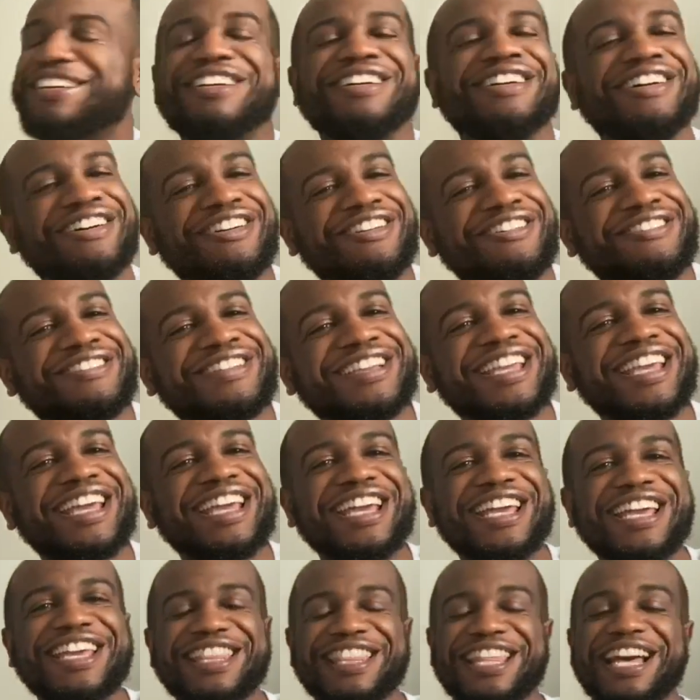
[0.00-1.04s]

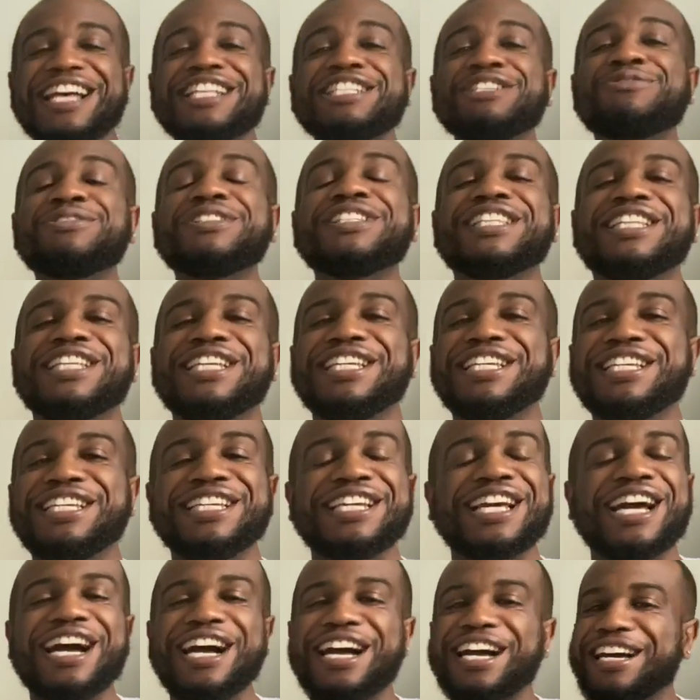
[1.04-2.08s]
Okay, that's one thing
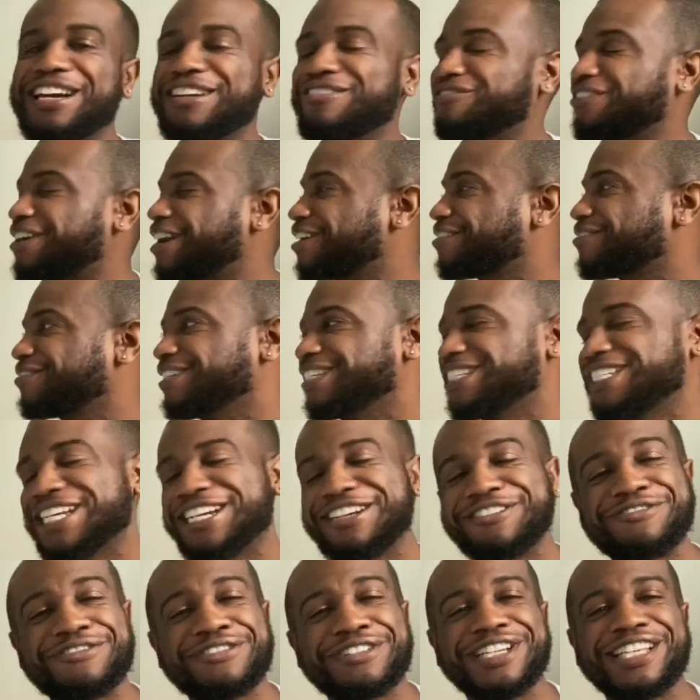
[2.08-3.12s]
I rock with
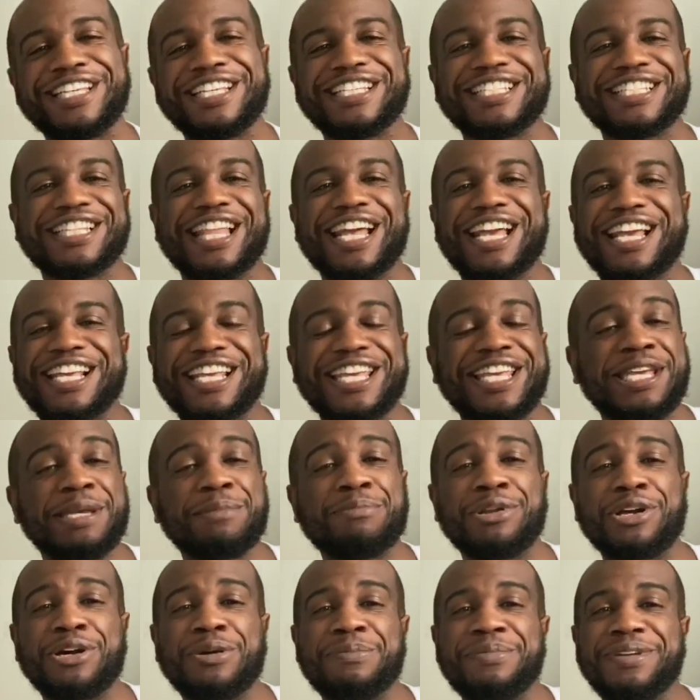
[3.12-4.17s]
Jeffree's. Like, he
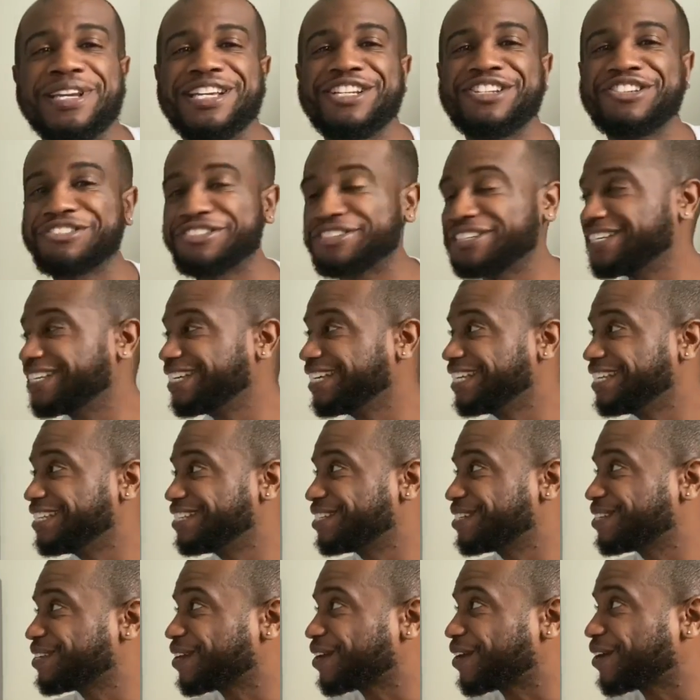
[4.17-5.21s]
blow big trees,
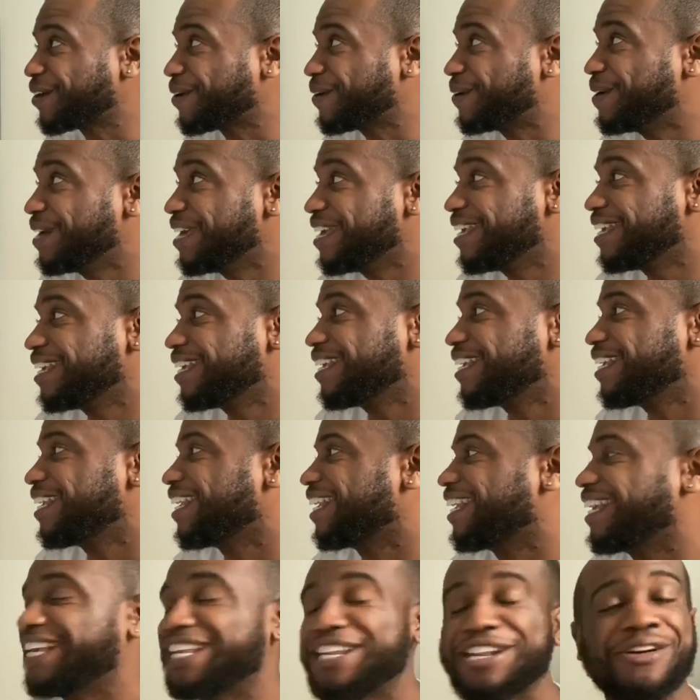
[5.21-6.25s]
you know.
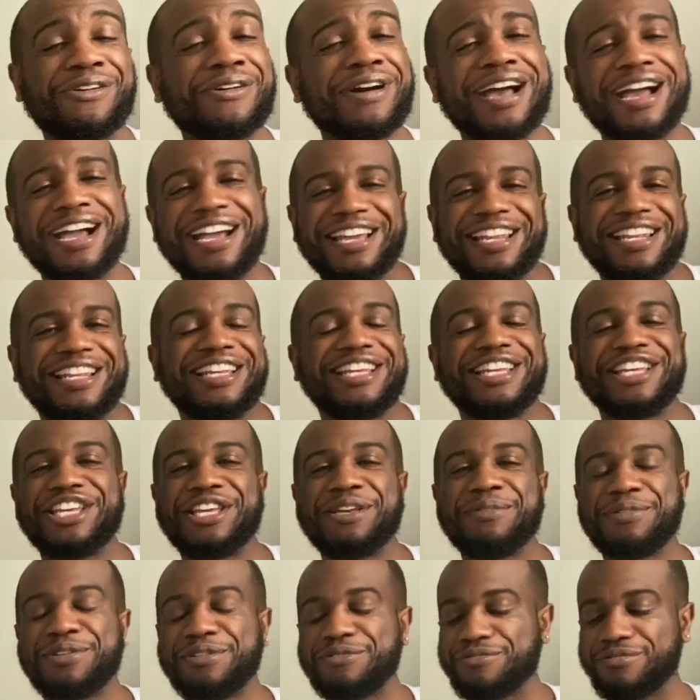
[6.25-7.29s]
He don't hide it. He
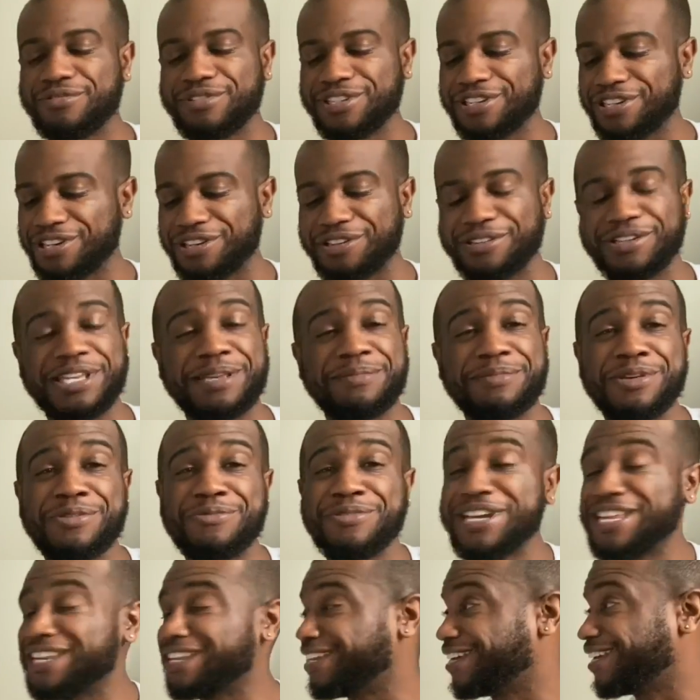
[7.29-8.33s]
be, you know, he be
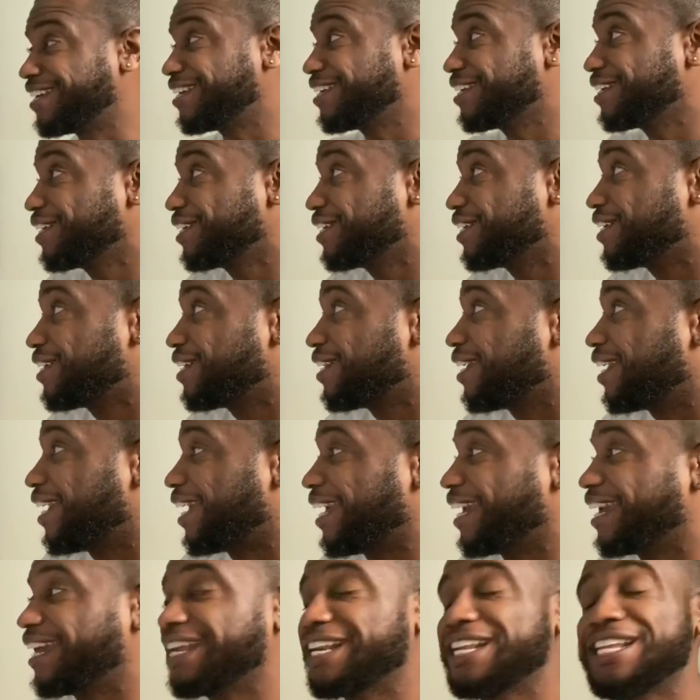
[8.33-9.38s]
with it.
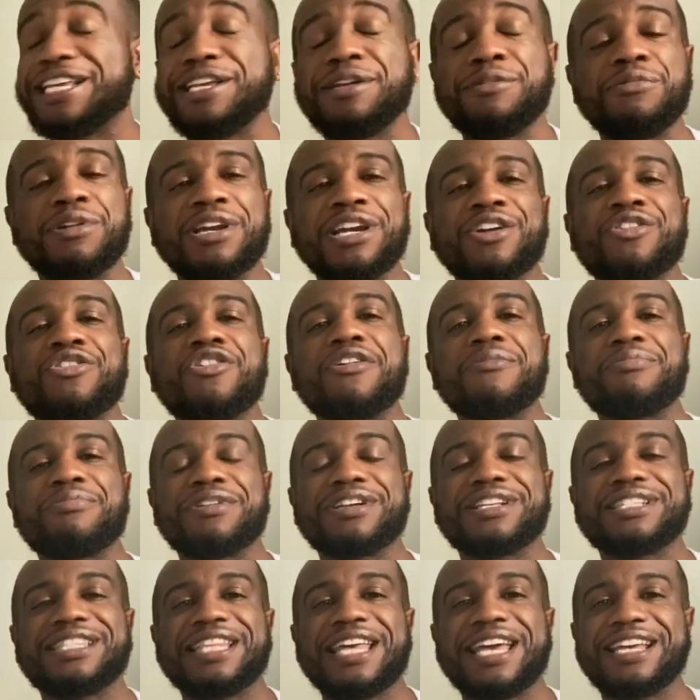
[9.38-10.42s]
And he
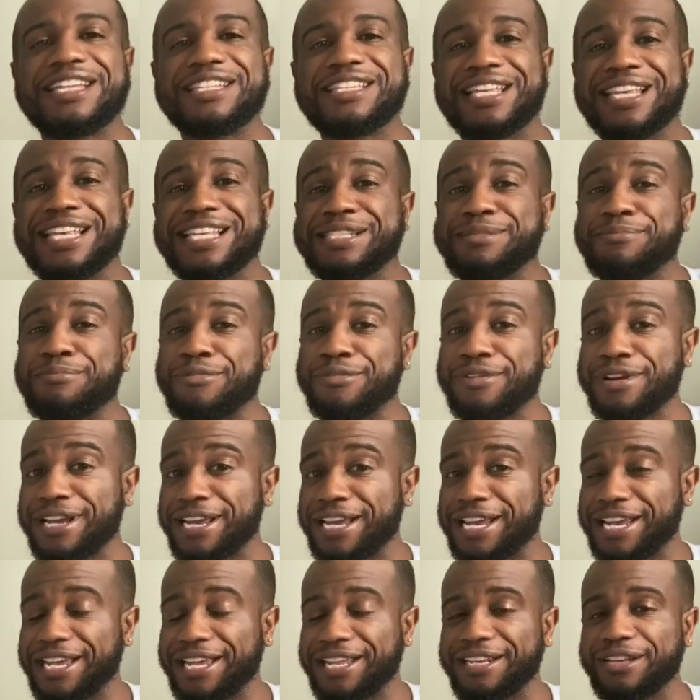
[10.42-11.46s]
incorporates that into his
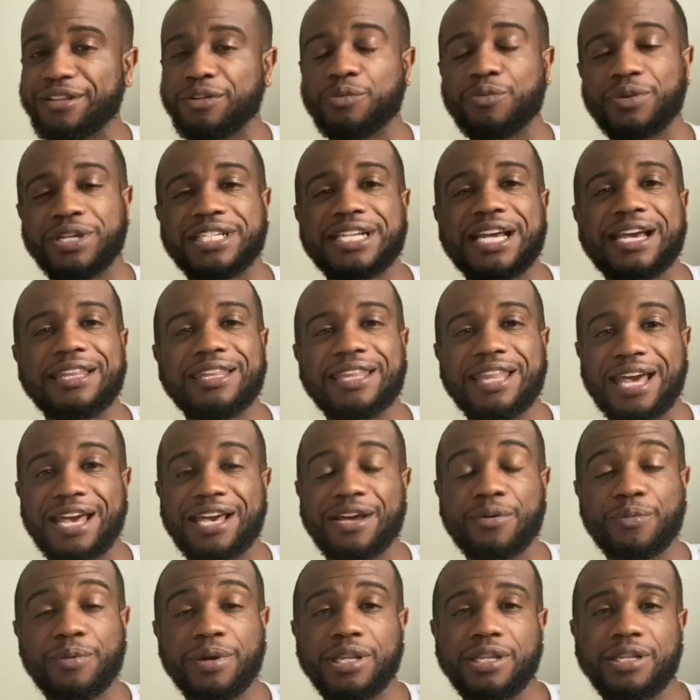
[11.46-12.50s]
brand, which I
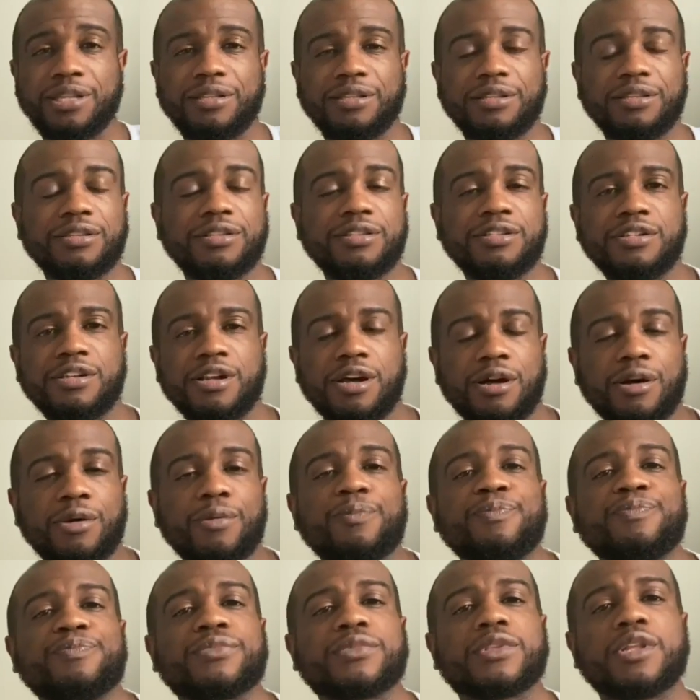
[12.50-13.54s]
like when, you
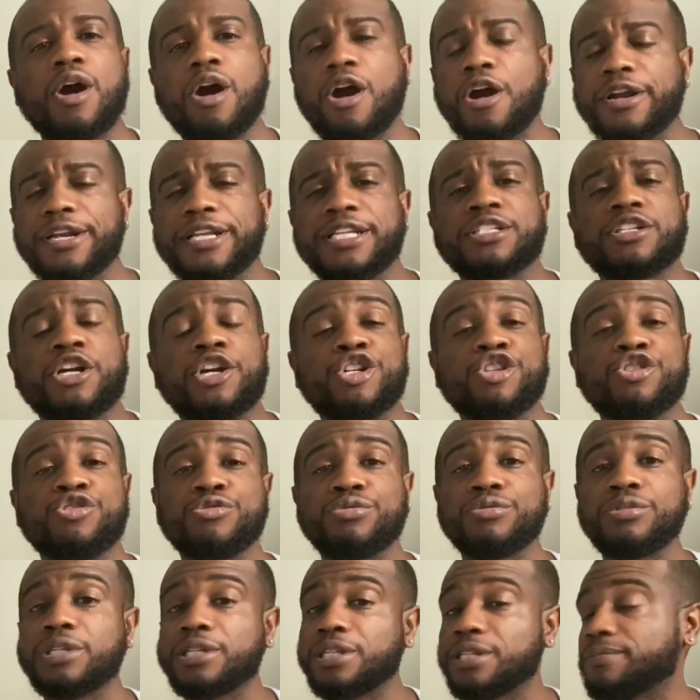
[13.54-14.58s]
know, artists are true
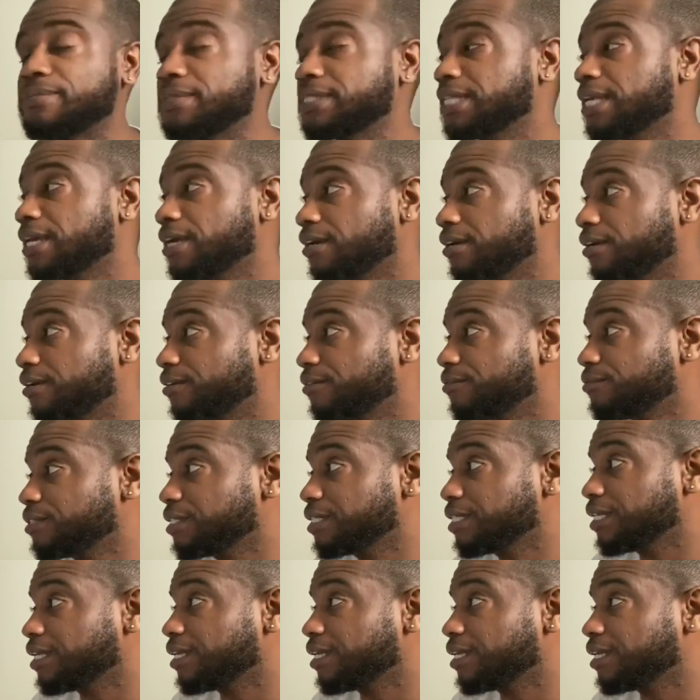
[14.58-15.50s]
to themselves.